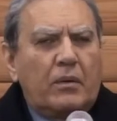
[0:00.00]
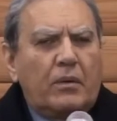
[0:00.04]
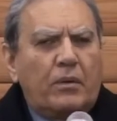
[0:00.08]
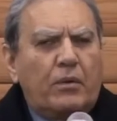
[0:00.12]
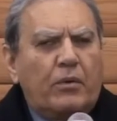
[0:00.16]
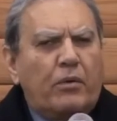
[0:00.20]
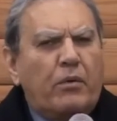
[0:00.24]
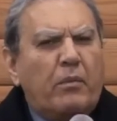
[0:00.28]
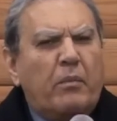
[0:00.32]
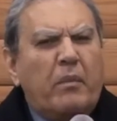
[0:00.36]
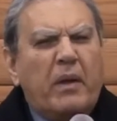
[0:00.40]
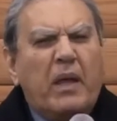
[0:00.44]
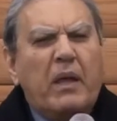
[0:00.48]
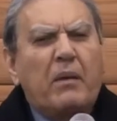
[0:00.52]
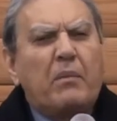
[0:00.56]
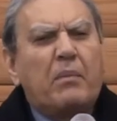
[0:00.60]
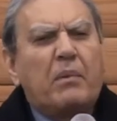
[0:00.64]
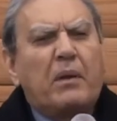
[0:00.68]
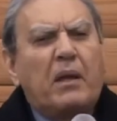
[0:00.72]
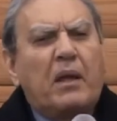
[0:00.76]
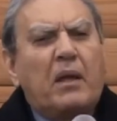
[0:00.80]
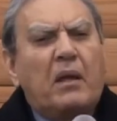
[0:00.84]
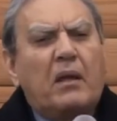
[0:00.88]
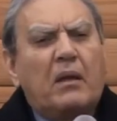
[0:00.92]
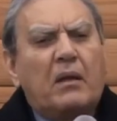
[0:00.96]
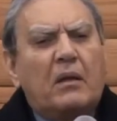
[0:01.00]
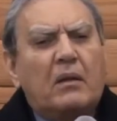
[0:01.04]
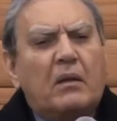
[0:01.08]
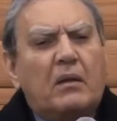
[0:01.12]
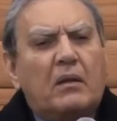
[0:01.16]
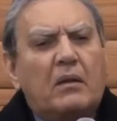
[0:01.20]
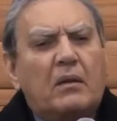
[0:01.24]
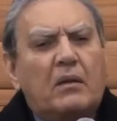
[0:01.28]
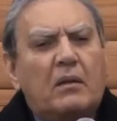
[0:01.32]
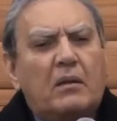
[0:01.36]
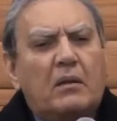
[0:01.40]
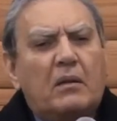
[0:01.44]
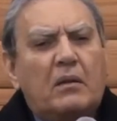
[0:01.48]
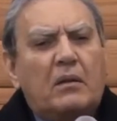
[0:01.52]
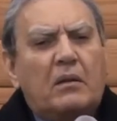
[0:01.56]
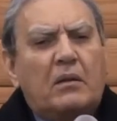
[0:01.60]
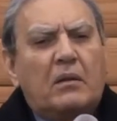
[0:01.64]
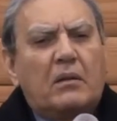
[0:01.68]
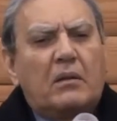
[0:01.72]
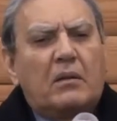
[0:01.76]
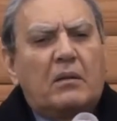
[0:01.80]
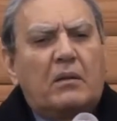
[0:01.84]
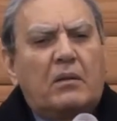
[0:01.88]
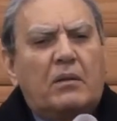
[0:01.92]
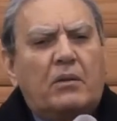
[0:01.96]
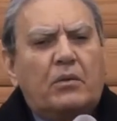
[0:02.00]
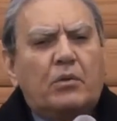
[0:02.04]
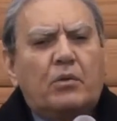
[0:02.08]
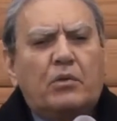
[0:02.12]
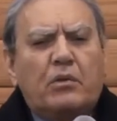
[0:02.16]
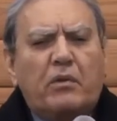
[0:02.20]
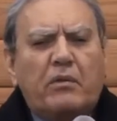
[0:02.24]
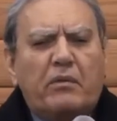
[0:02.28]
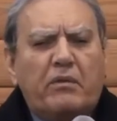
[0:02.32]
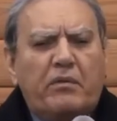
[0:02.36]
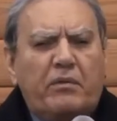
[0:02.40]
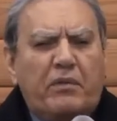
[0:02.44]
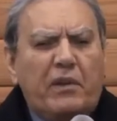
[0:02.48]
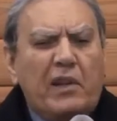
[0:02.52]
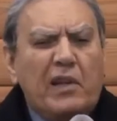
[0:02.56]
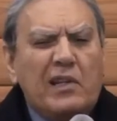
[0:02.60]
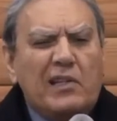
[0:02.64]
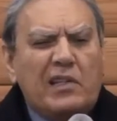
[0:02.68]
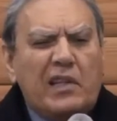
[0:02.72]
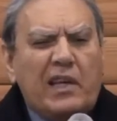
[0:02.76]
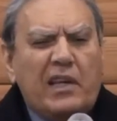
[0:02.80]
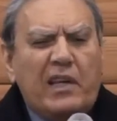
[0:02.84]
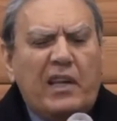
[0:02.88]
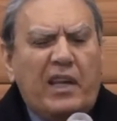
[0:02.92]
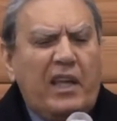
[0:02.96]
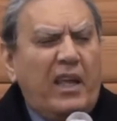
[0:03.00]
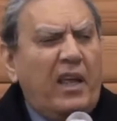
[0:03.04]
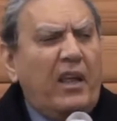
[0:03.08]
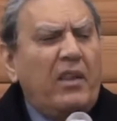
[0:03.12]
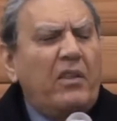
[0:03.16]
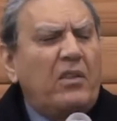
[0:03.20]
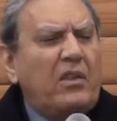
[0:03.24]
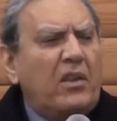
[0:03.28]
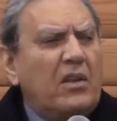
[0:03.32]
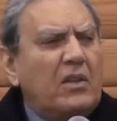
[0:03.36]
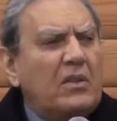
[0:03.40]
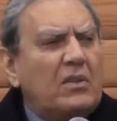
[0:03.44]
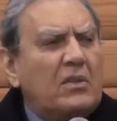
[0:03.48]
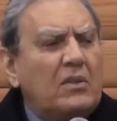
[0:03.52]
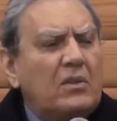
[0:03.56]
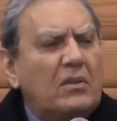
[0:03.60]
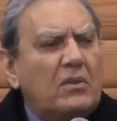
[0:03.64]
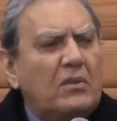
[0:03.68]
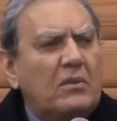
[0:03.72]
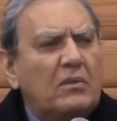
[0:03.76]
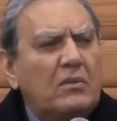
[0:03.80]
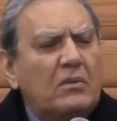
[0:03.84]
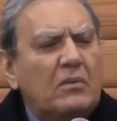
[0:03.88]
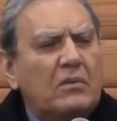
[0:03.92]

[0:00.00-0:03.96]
or maybe to convince an atheist,